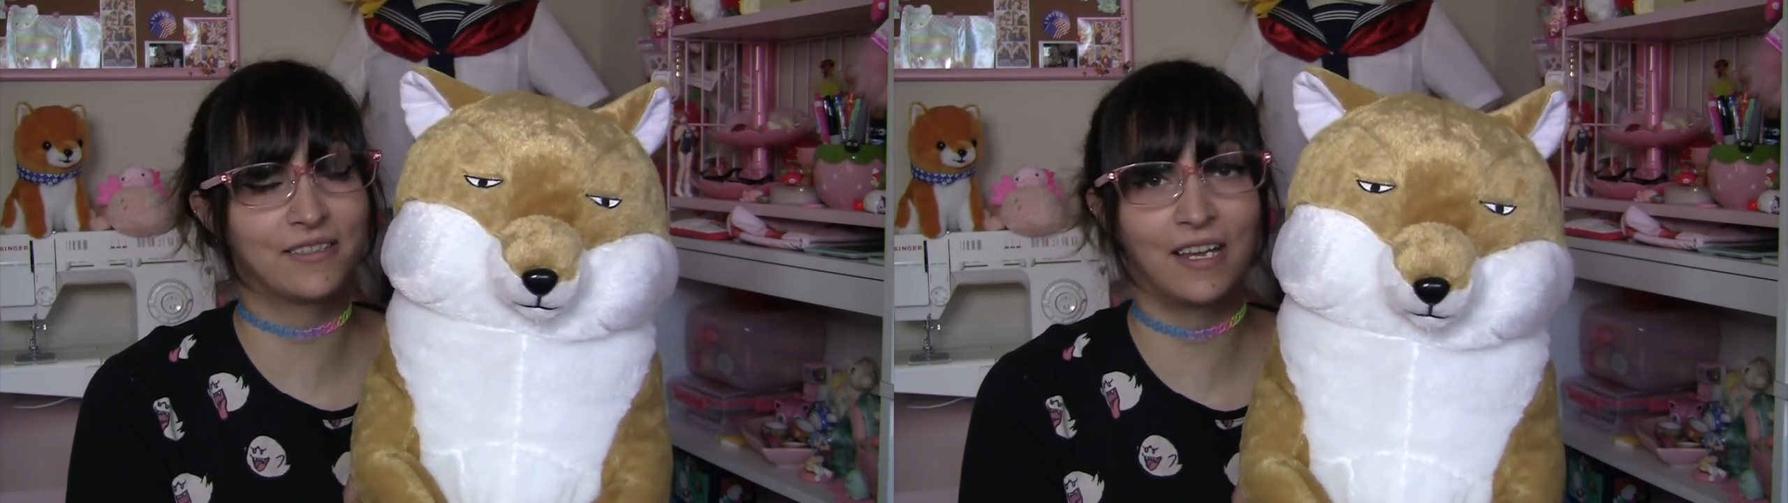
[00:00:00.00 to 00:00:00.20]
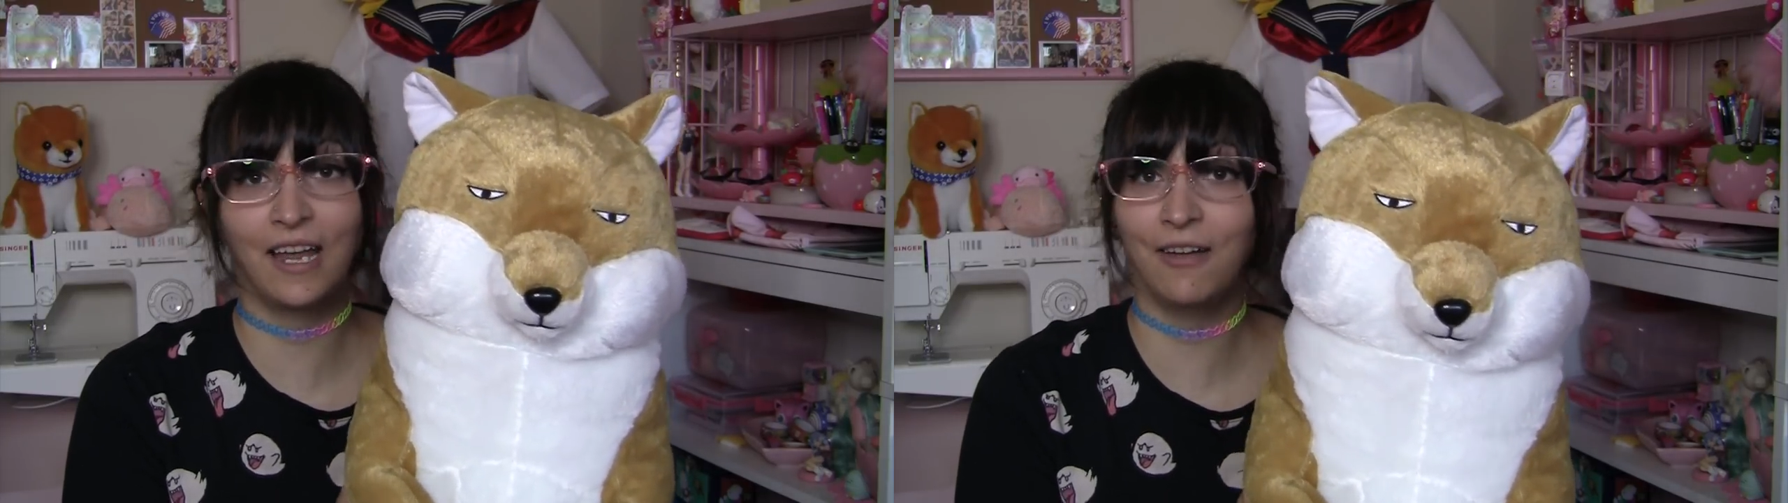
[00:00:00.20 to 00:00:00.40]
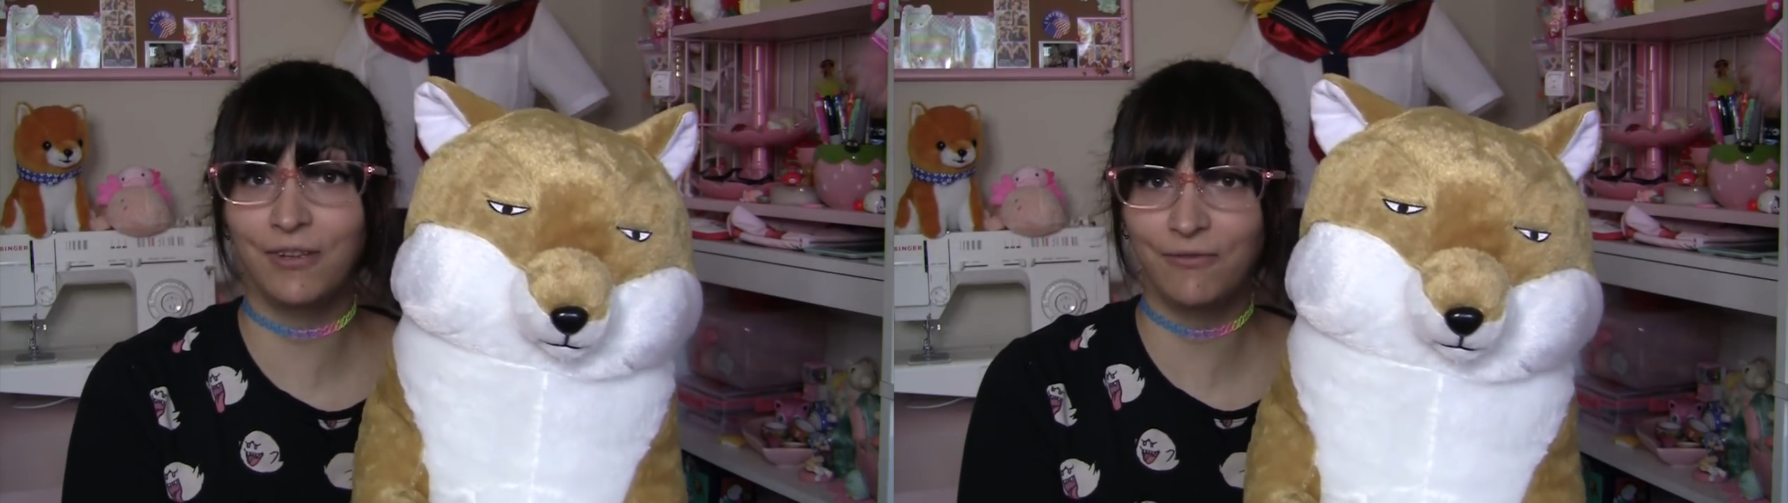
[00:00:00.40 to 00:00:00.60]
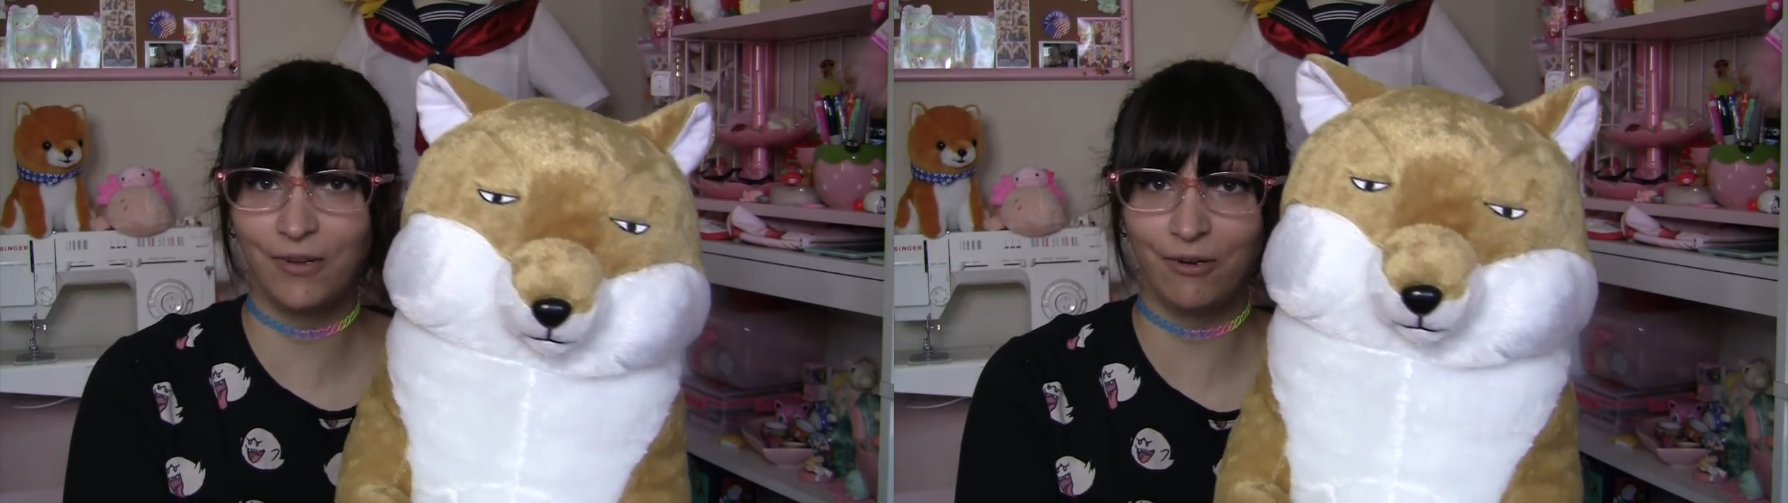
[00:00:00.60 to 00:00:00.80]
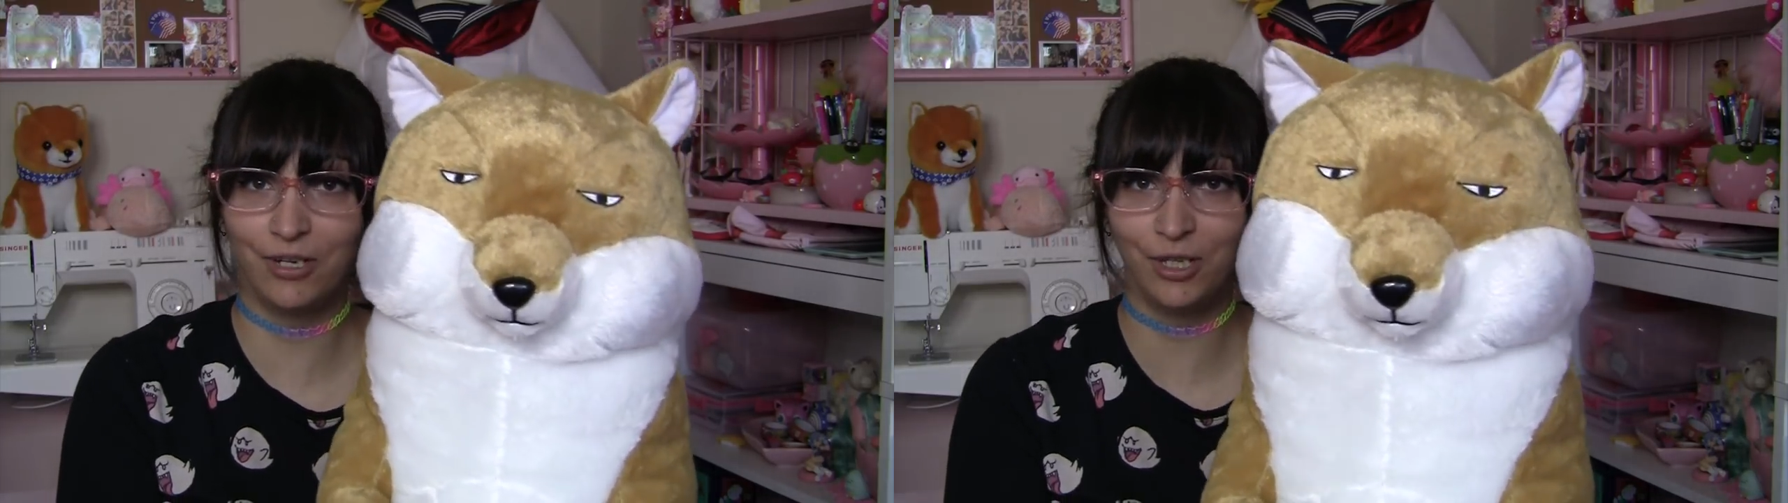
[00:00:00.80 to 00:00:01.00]
They have a
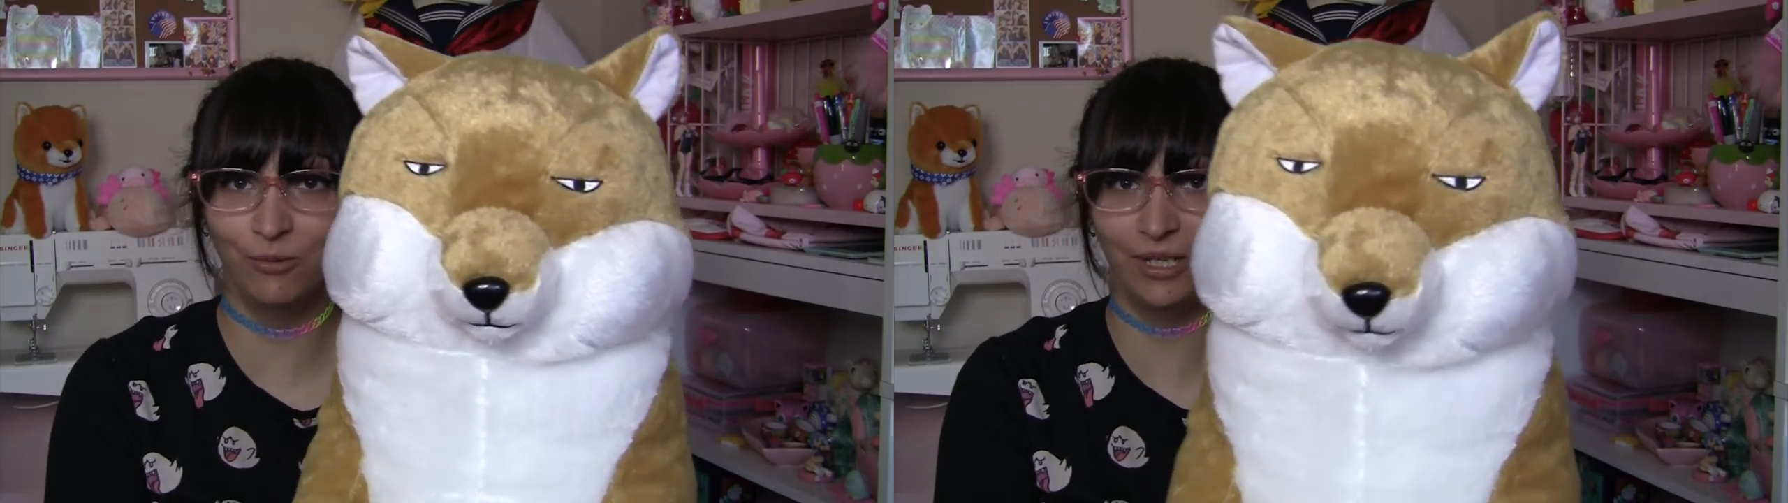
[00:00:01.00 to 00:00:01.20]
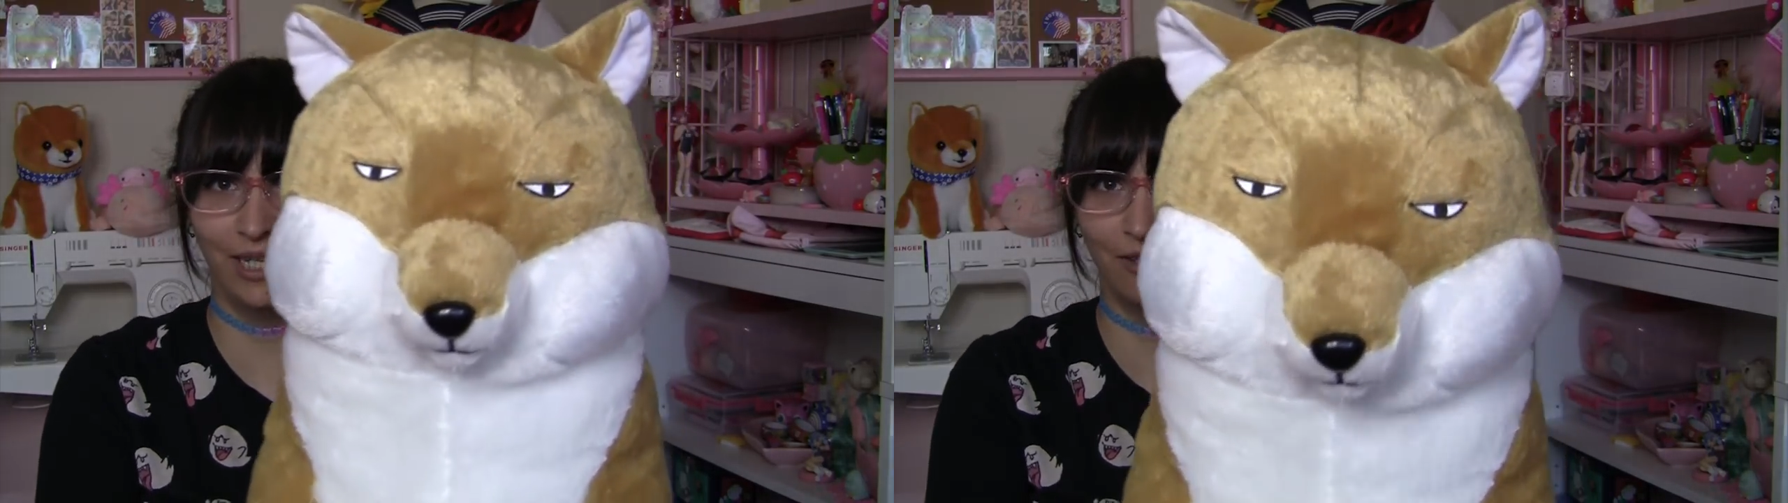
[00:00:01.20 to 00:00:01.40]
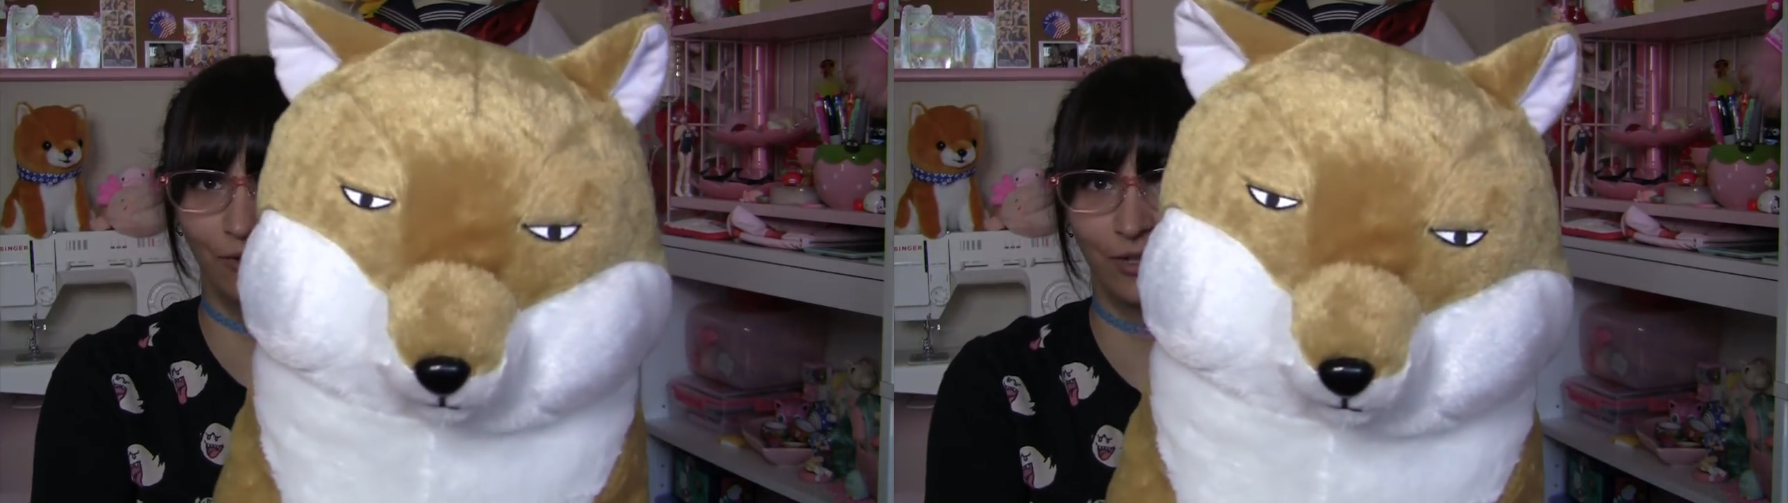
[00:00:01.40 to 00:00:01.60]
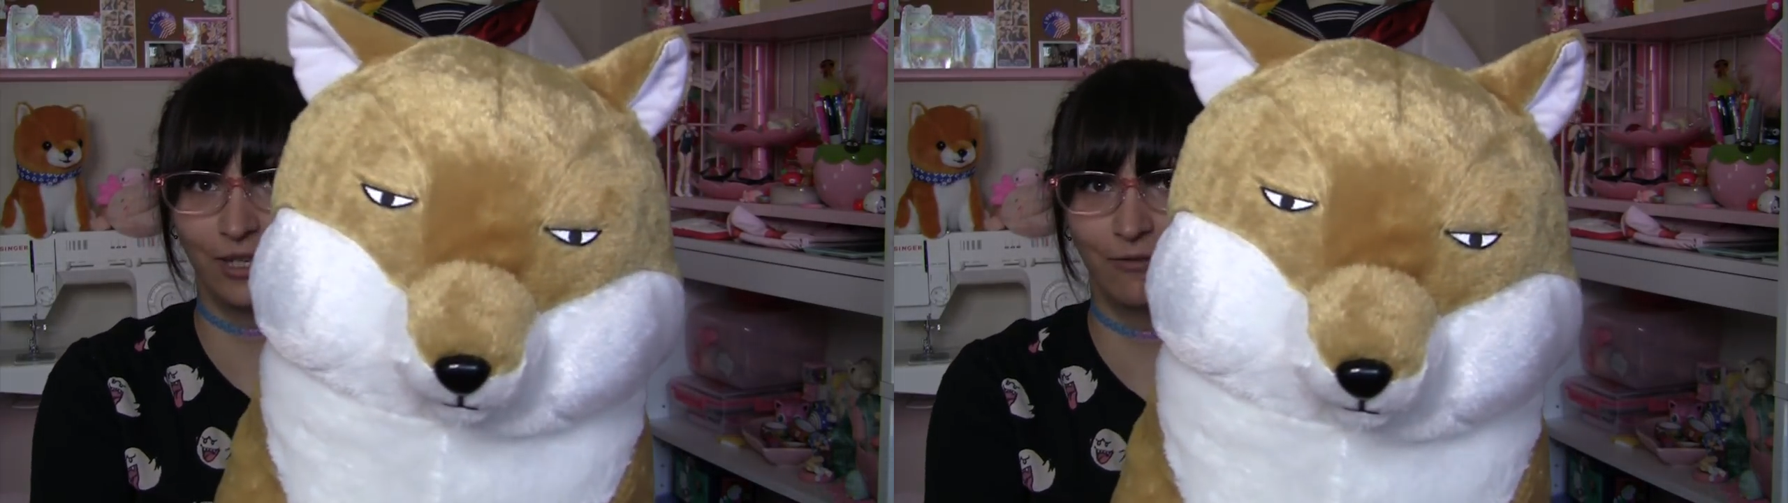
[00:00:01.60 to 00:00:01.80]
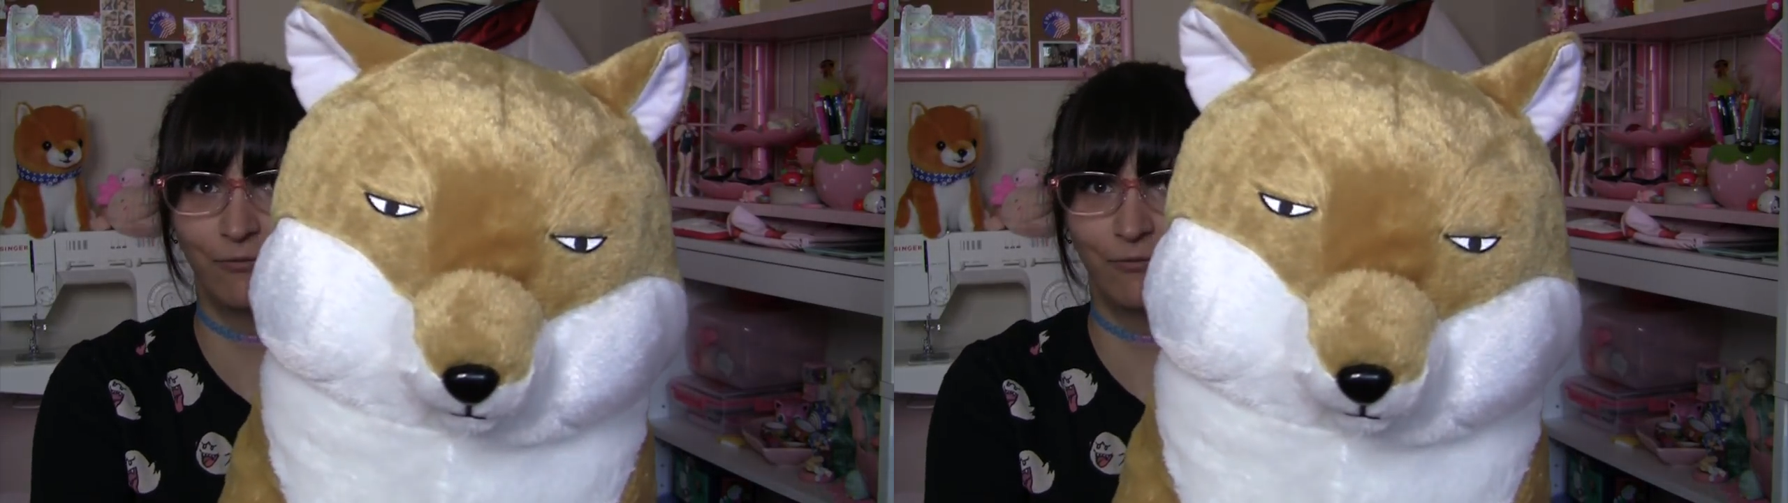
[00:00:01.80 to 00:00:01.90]
very unique looking